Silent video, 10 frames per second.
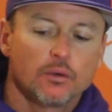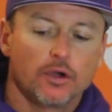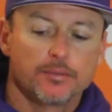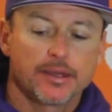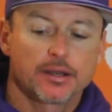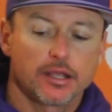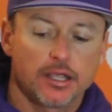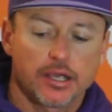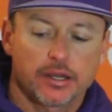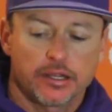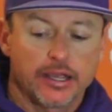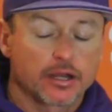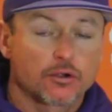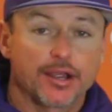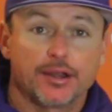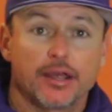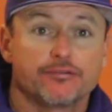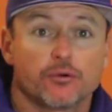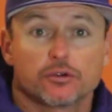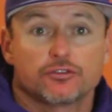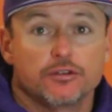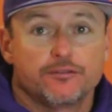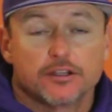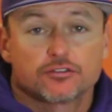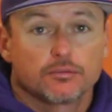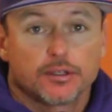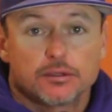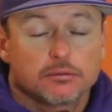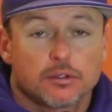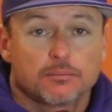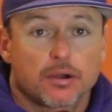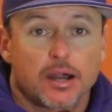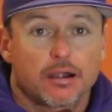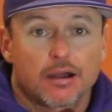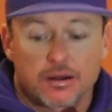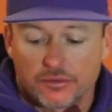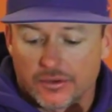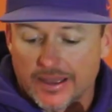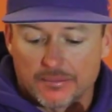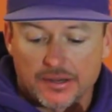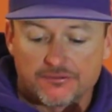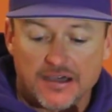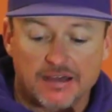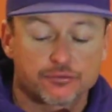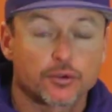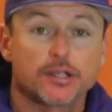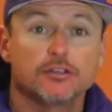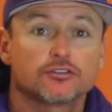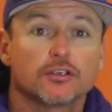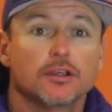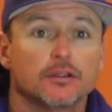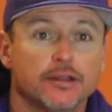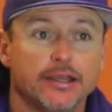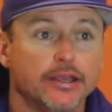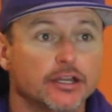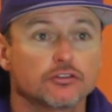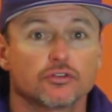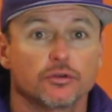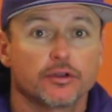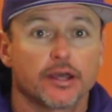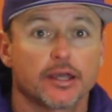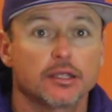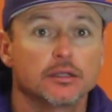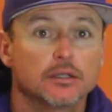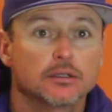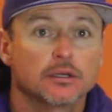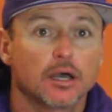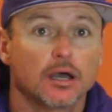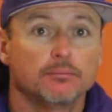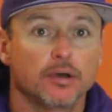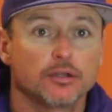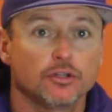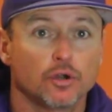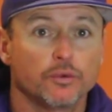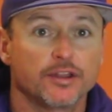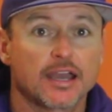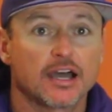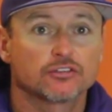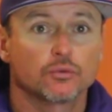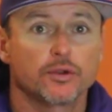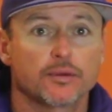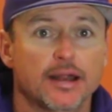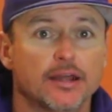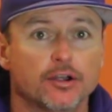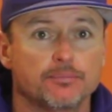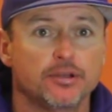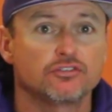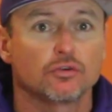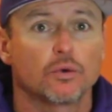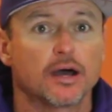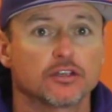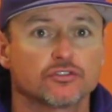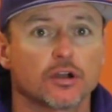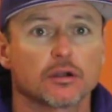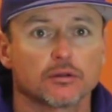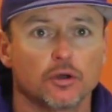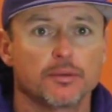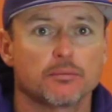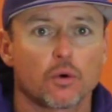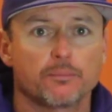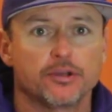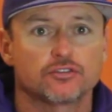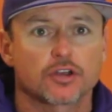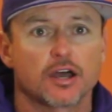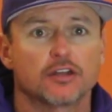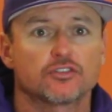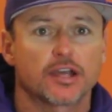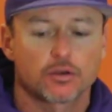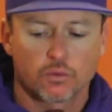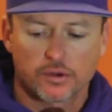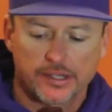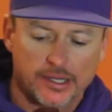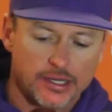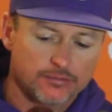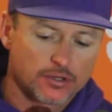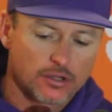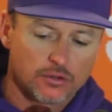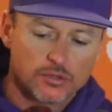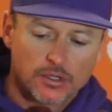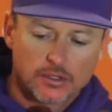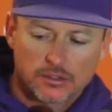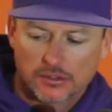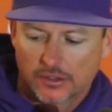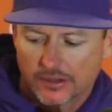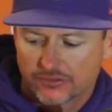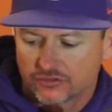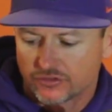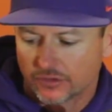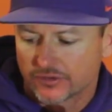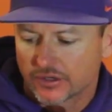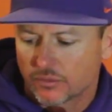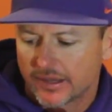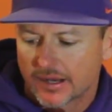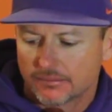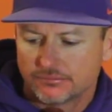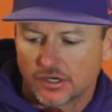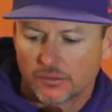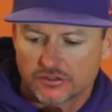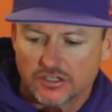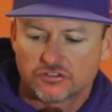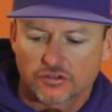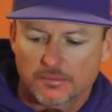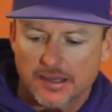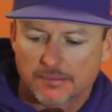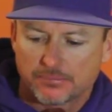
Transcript: Well, he had a great day for us defensively. Breyer, I don't know how many 5-3s they hit into today, but with the guys that we ran out there pitching wise, they're a little bit more pitch to contact oriented. Even though I still think we had a decent amount of